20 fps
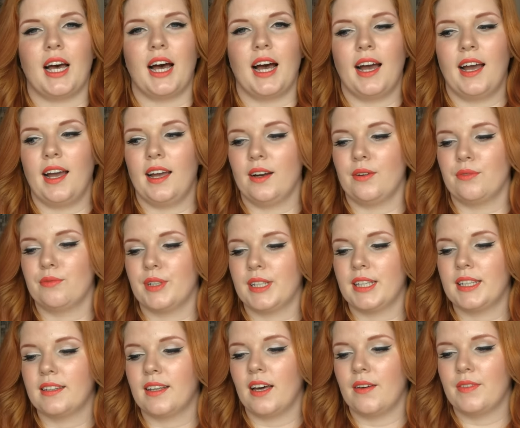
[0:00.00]
I
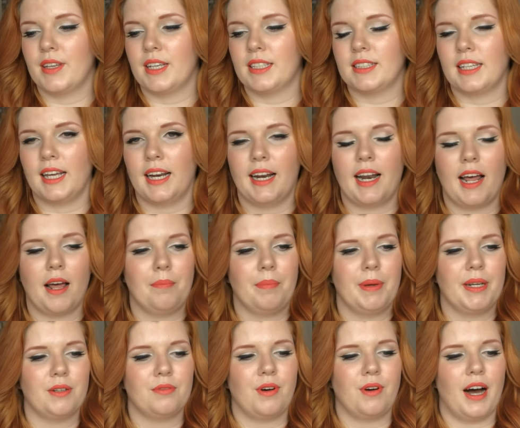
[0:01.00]
really love this, and it had
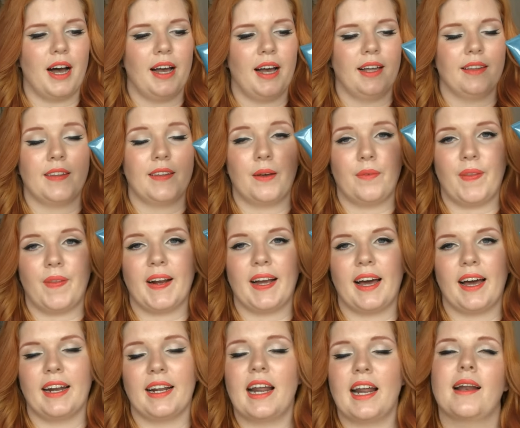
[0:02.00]
been a while now that I
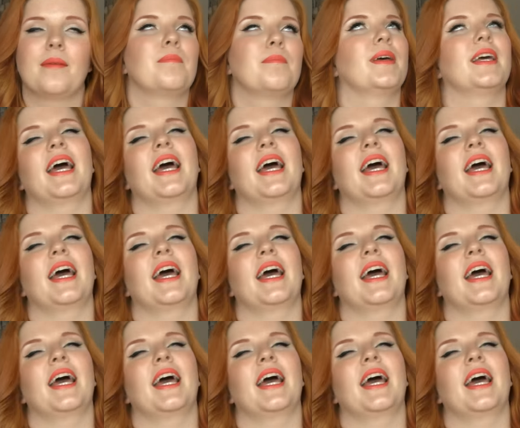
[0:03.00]
got it.